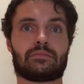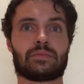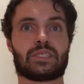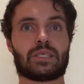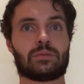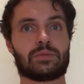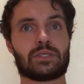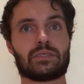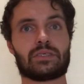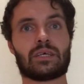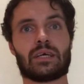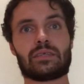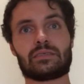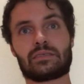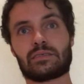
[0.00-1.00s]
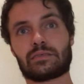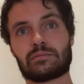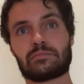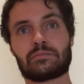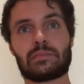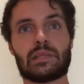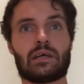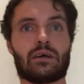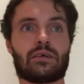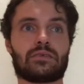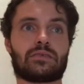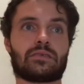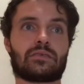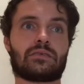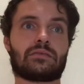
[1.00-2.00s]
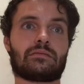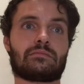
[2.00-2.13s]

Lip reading: Dubs and Tuds, lost.